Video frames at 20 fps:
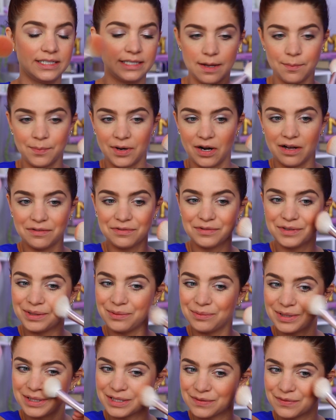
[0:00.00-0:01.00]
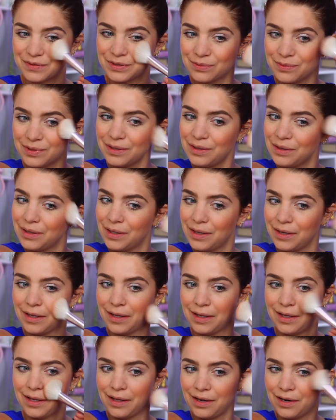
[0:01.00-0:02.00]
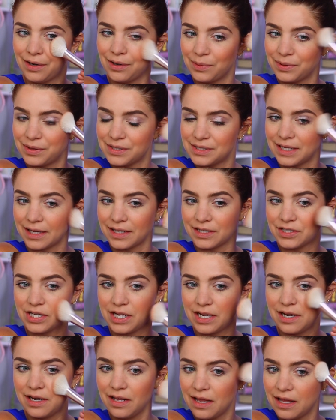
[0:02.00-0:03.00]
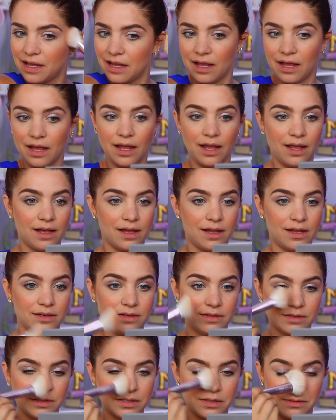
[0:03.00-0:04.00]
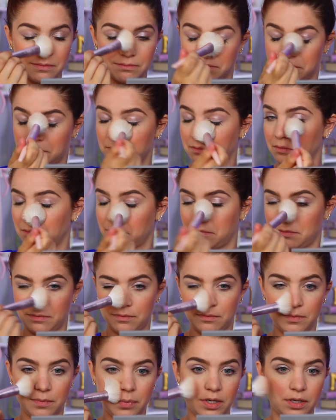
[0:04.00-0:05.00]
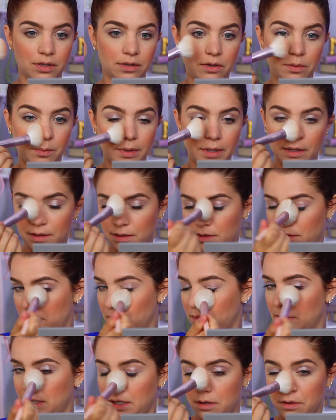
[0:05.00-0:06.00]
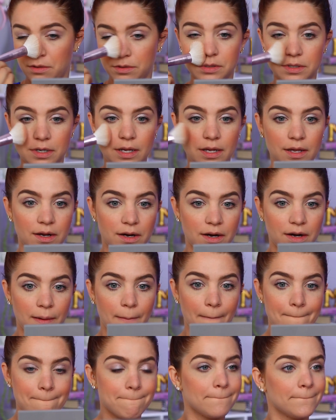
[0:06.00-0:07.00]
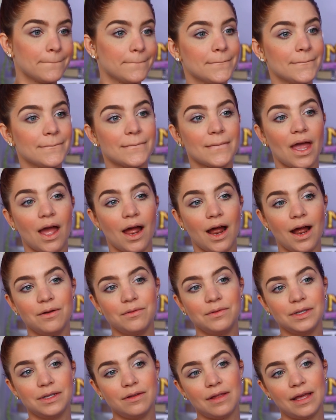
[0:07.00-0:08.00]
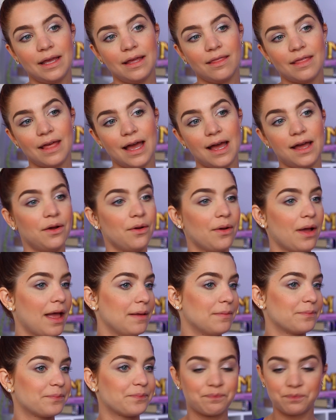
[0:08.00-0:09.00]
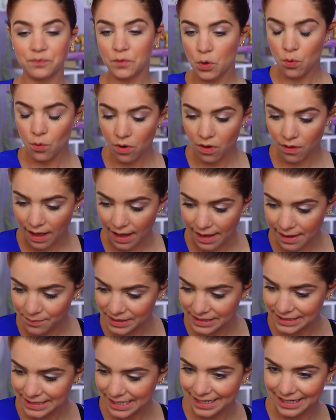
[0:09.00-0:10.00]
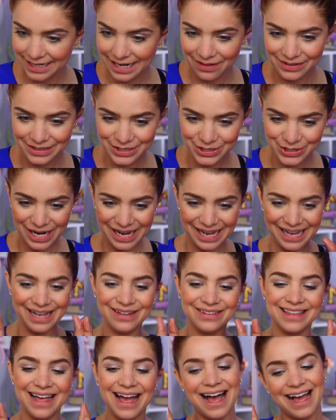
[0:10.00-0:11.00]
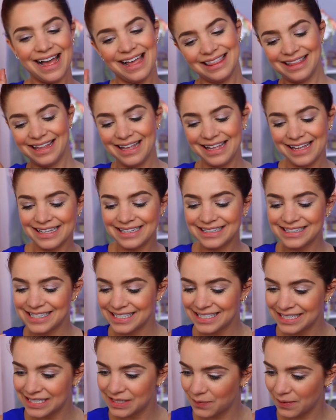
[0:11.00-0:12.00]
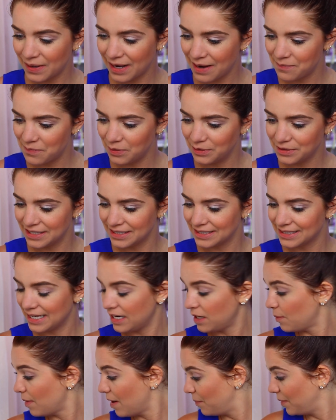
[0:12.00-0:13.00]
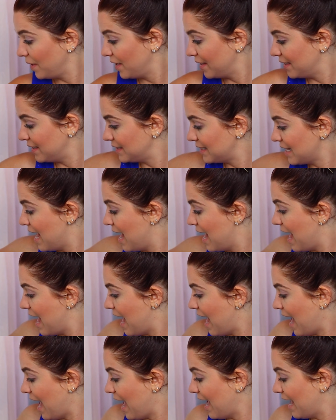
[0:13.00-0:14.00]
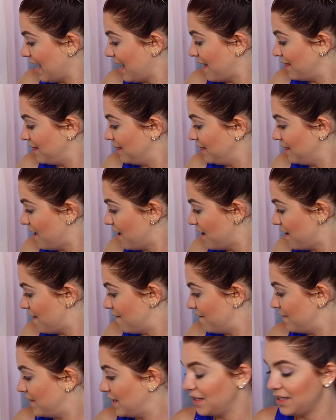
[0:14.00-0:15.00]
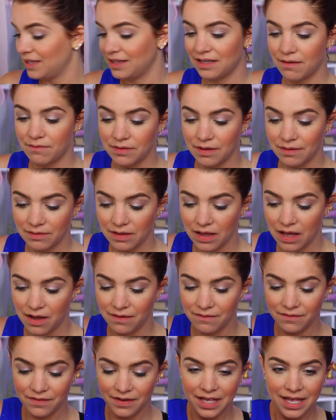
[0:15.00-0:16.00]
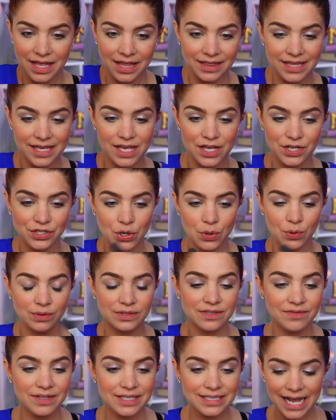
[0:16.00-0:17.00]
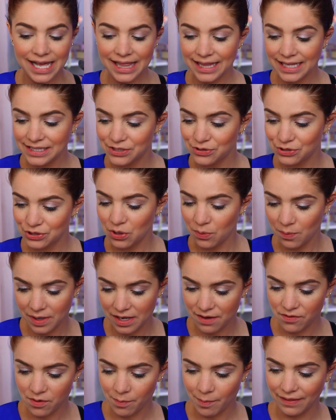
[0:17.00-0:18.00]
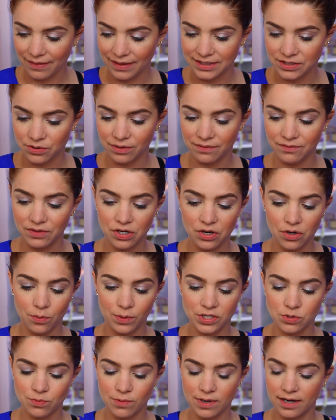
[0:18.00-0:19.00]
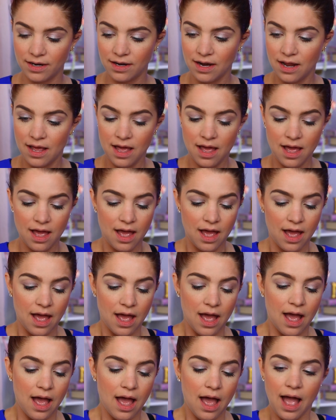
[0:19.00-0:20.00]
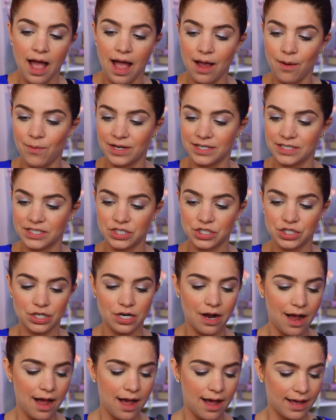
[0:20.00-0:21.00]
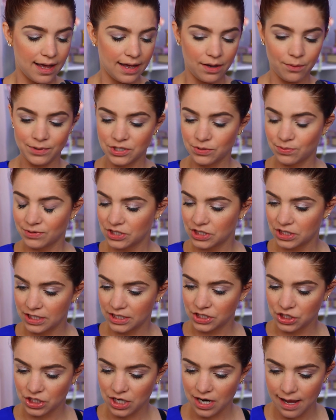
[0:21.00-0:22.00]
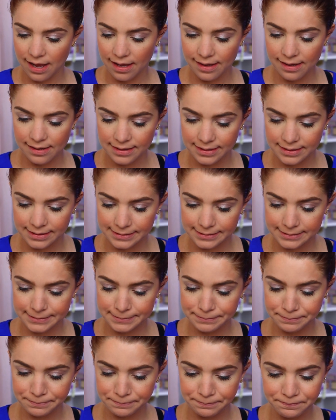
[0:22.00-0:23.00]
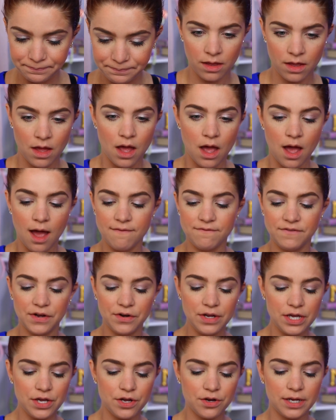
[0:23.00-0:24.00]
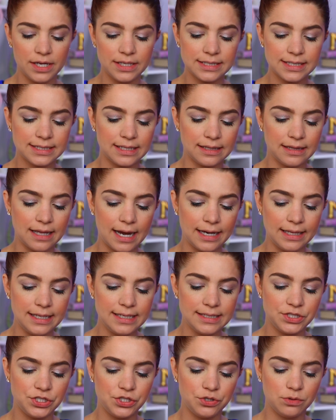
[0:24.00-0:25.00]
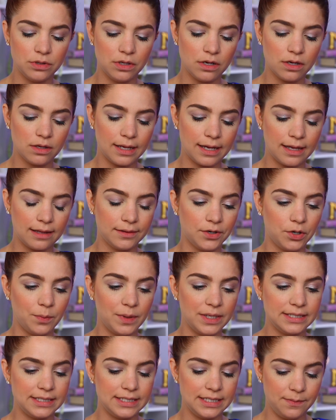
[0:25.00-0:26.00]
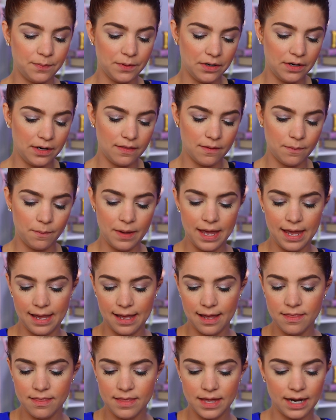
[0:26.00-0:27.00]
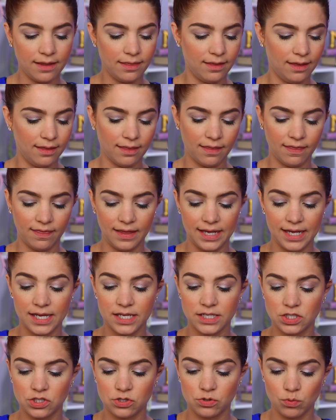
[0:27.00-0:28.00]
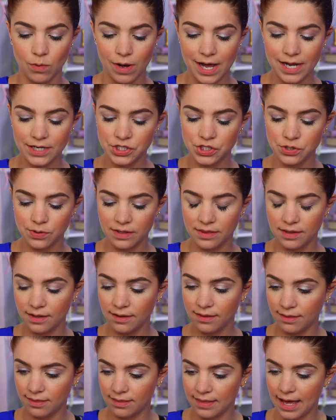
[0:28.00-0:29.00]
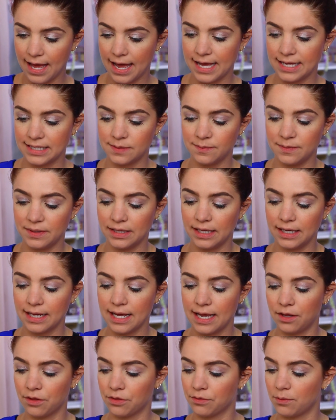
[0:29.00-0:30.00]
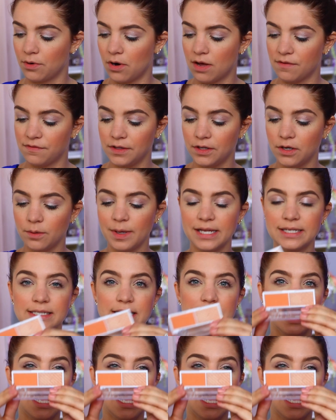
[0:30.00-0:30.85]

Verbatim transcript: tap it off really with this first one or with the second shade. And put a little bit on my nose right here. I really like that. Okay, cool. I am excited. Now let's try out the highlights. This is what I'm most excited about because I love, love, love, love the tones of these highlights. There's so many of them. I like don't even know which one I want to try. Which one should I try? Um, I'm very curious because a lot of these do look like a little bit deeper in the pan than I think that they swatch. So I think that has me like kind of thrown off a little bit.